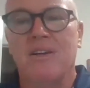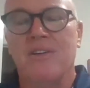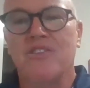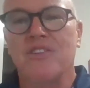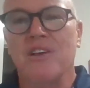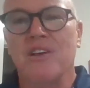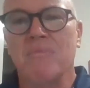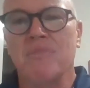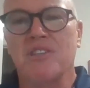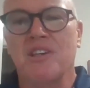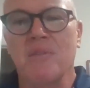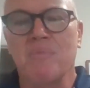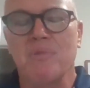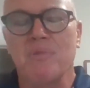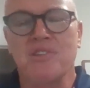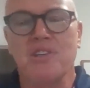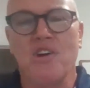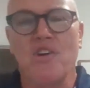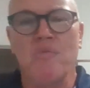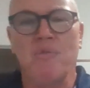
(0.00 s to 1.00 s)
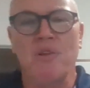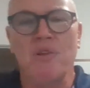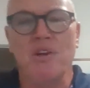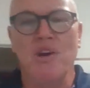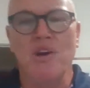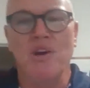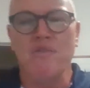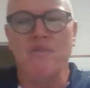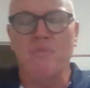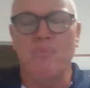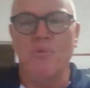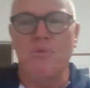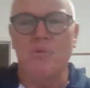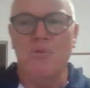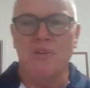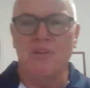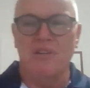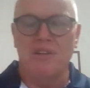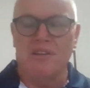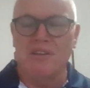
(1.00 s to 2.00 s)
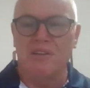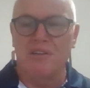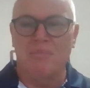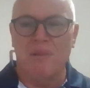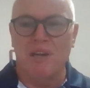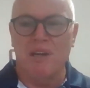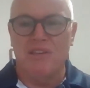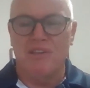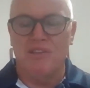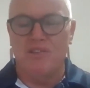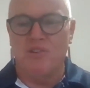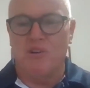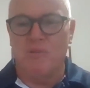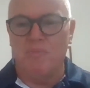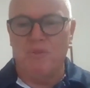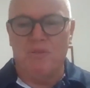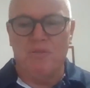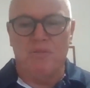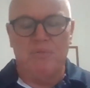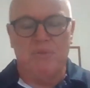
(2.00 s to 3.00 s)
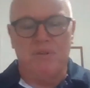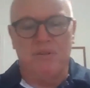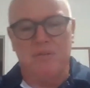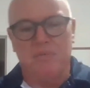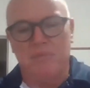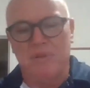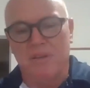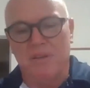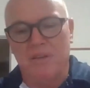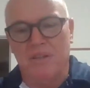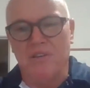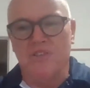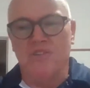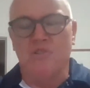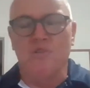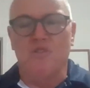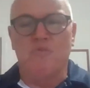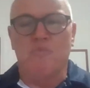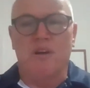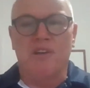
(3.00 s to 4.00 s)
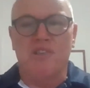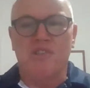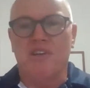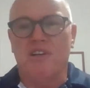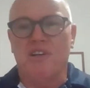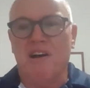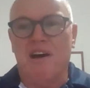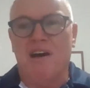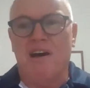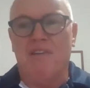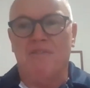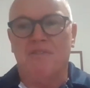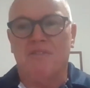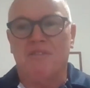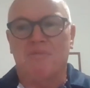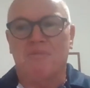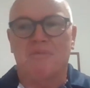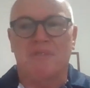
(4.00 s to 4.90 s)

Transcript: Some skippers go a bit overboard and make you chop your toothbrush in half,